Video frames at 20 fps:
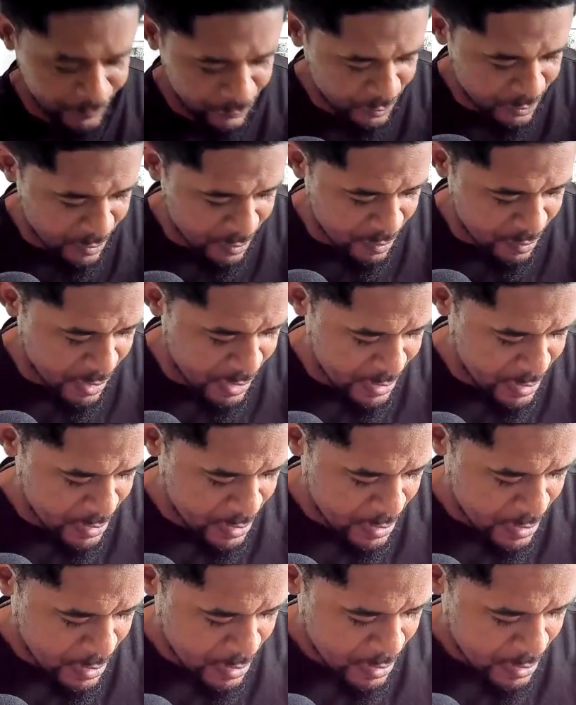All right.
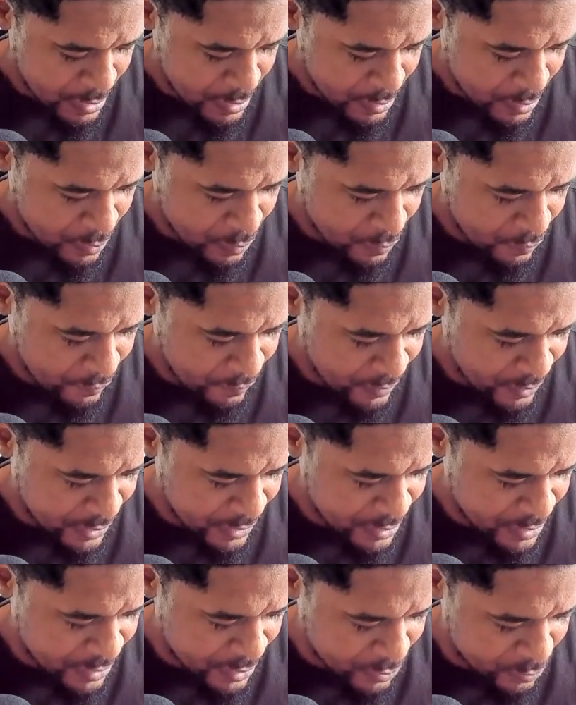Hopefully
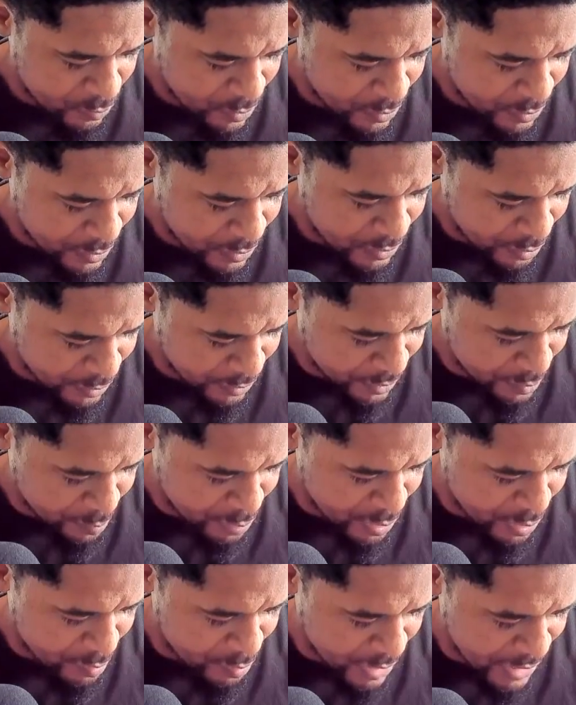this will help some
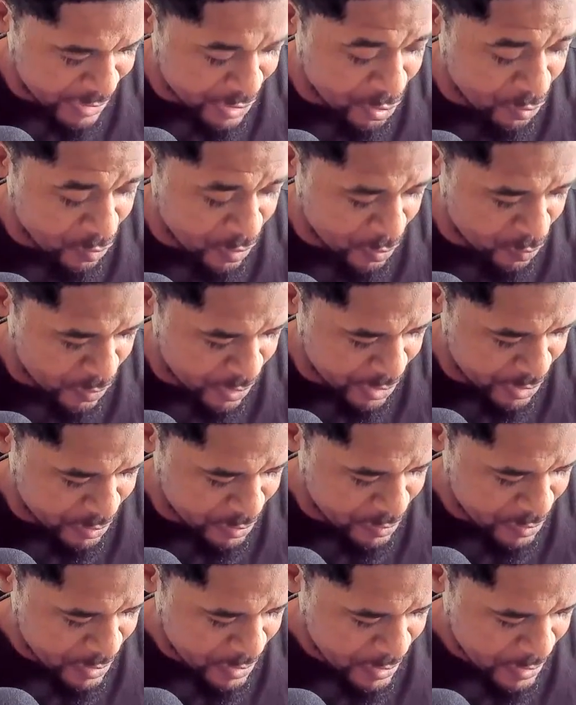people. I know it will
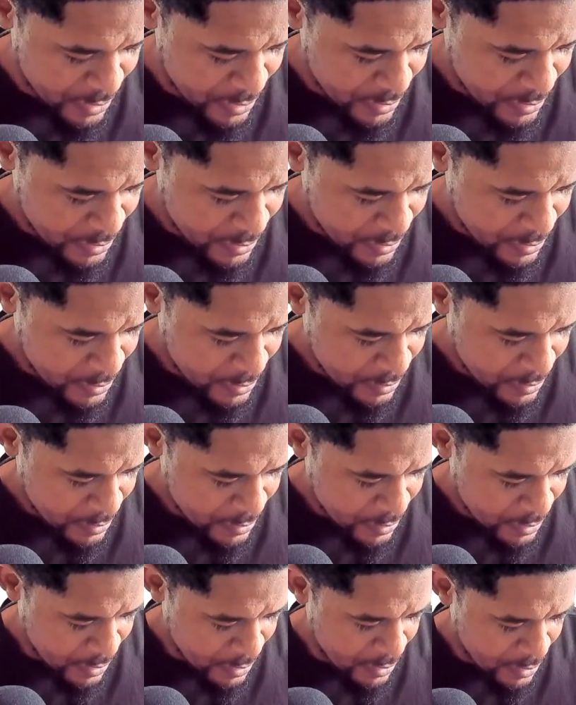
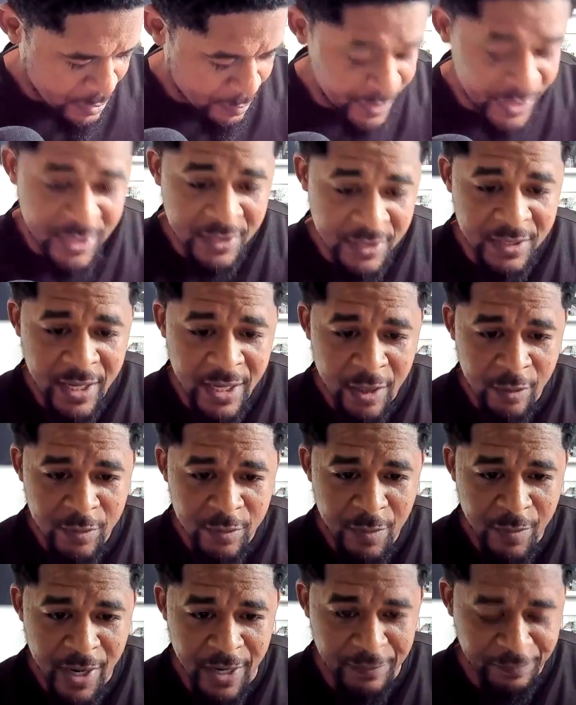because it helps
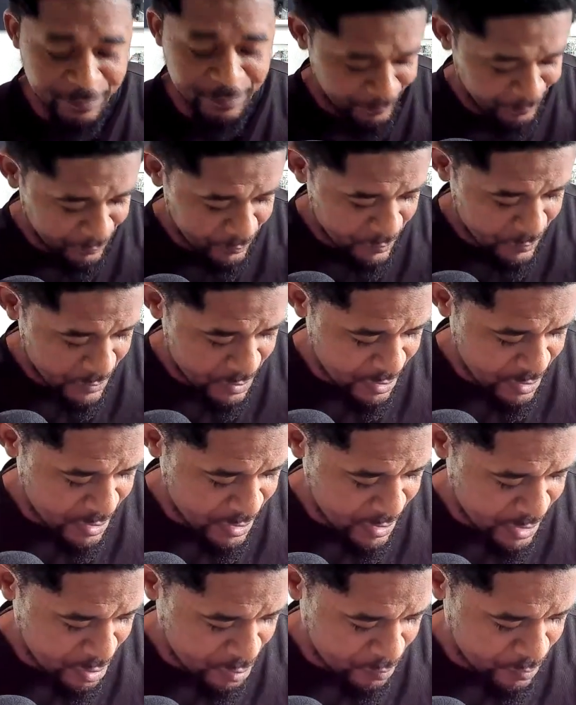me. It
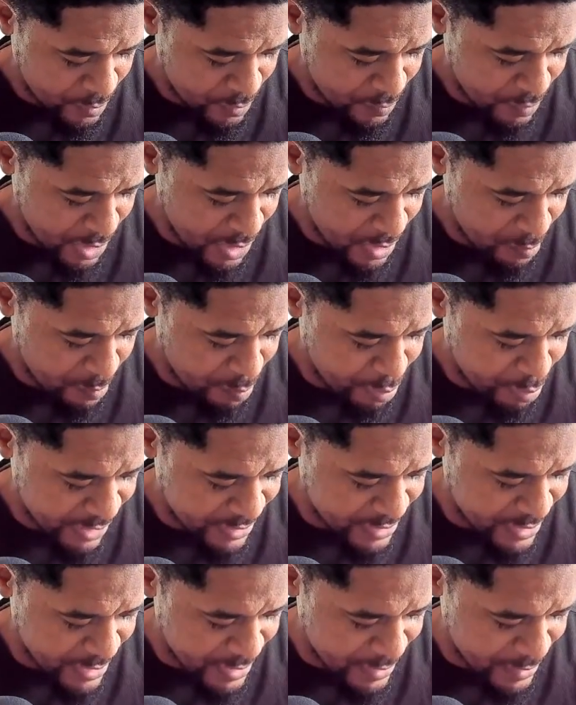helps me big
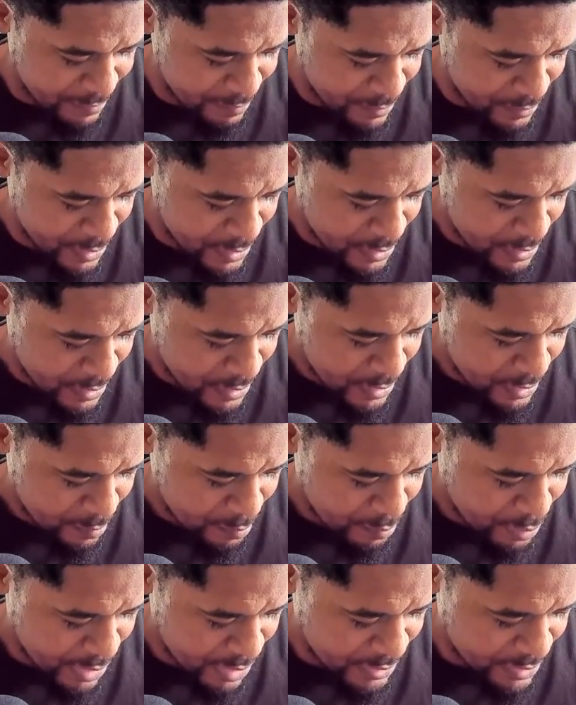time,
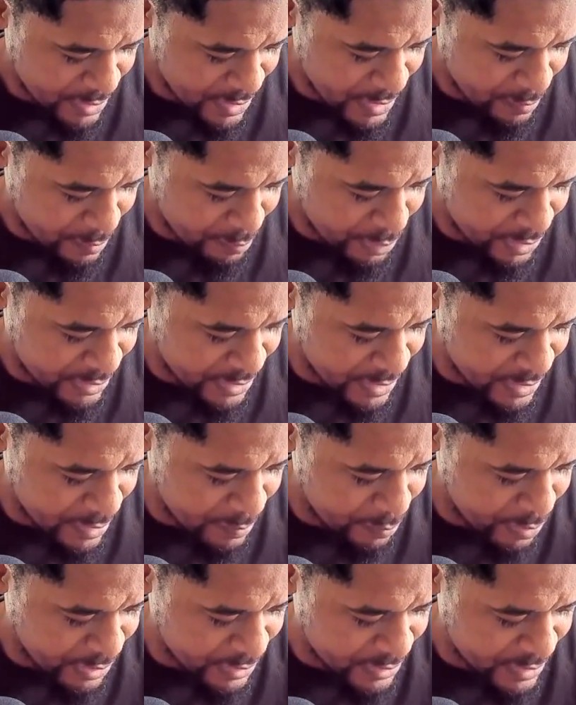big time, big time,
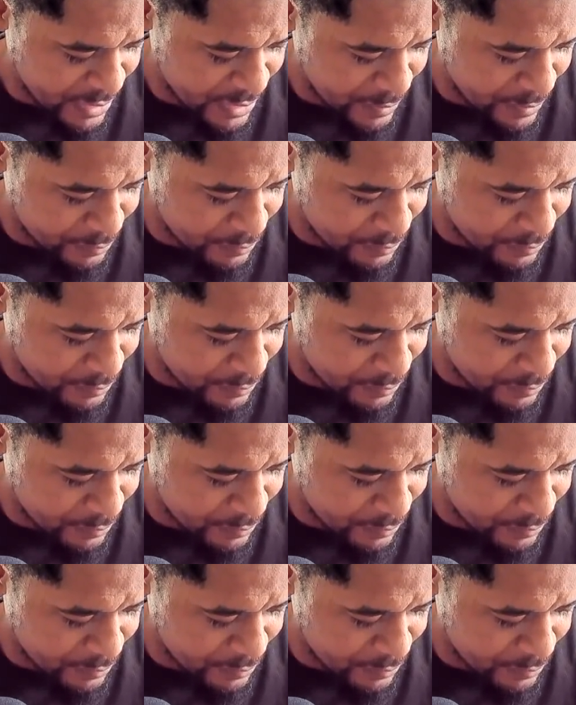big time.